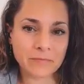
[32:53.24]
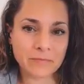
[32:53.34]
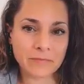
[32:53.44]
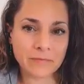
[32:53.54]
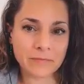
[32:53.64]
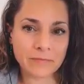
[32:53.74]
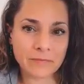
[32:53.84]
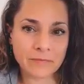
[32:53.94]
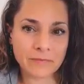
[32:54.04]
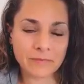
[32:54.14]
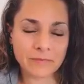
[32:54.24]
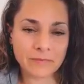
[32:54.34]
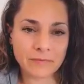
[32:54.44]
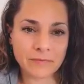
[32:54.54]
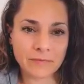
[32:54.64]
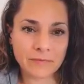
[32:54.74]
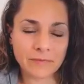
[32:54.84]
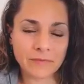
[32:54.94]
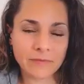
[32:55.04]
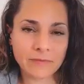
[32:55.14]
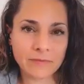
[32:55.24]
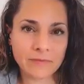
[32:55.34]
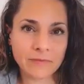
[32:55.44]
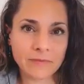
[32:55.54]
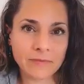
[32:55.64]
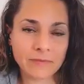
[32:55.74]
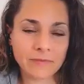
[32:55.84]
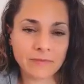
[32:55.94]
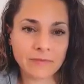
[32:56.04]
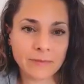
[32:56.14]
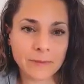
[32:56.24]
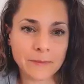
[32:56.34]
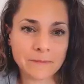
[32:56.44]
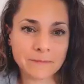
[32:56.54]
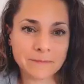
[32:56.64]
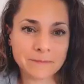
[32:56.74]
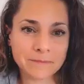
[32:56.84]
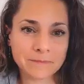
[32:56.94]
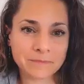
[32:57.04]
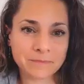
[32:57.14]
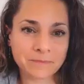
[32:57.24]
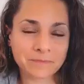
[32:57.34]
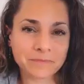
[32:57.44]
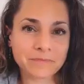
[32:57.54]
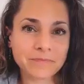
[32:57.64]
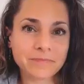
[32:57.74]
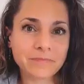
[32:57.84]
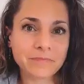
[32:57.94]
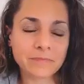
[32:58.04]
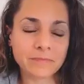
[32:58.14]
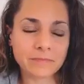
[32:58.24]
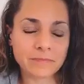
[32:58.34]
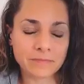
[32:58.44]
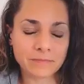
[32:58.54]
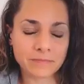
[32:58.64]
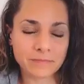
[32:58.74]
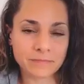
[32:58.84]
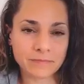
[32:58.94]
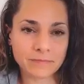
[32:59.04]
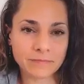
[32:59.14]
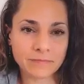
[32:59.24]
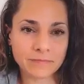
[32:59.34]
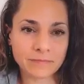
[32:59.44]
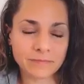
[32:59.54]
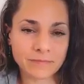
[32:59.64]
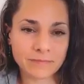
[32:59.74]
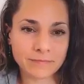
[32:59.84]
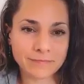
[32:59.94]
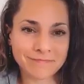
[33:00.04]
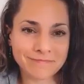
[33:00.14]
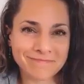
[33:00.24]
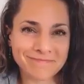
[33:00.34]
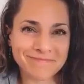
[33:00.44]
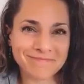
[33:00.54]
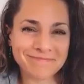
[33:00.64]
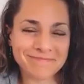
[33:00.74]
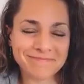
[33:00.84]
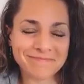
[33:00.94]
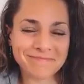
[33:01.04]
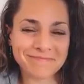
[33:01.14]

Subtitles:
This person isn't speaking.